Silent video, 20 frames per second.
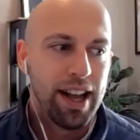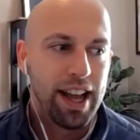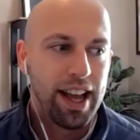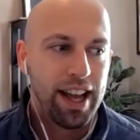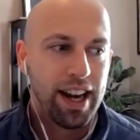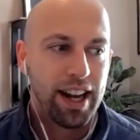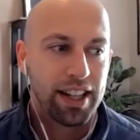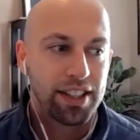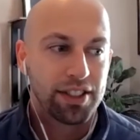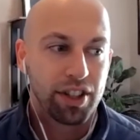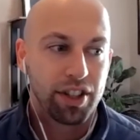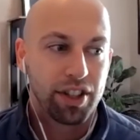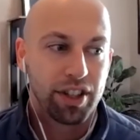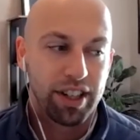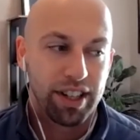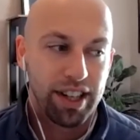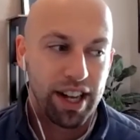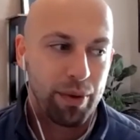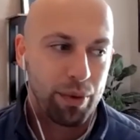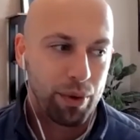and I
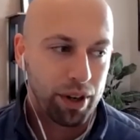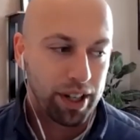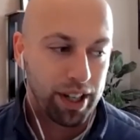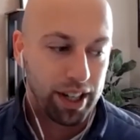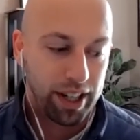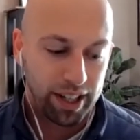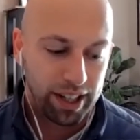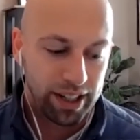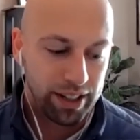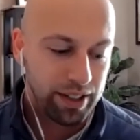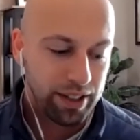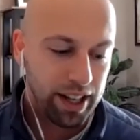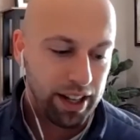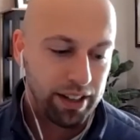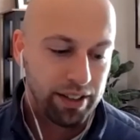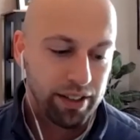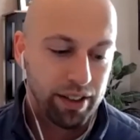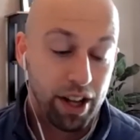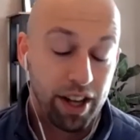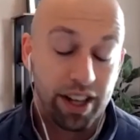started networking and
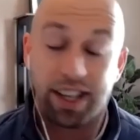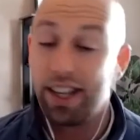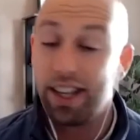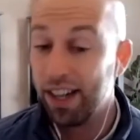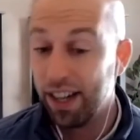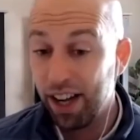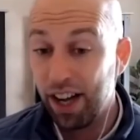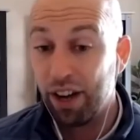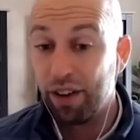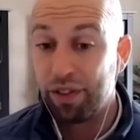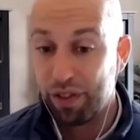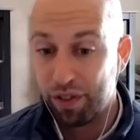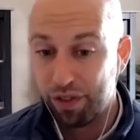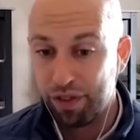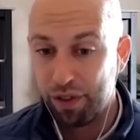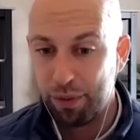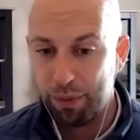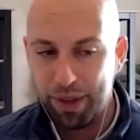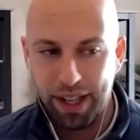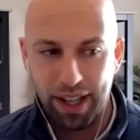and lucky enough
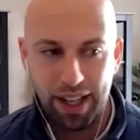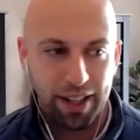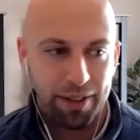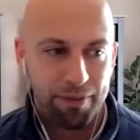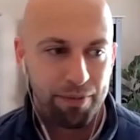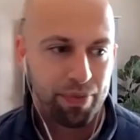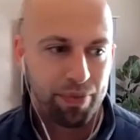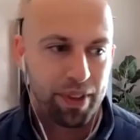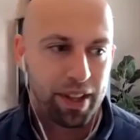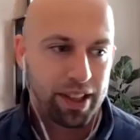for me,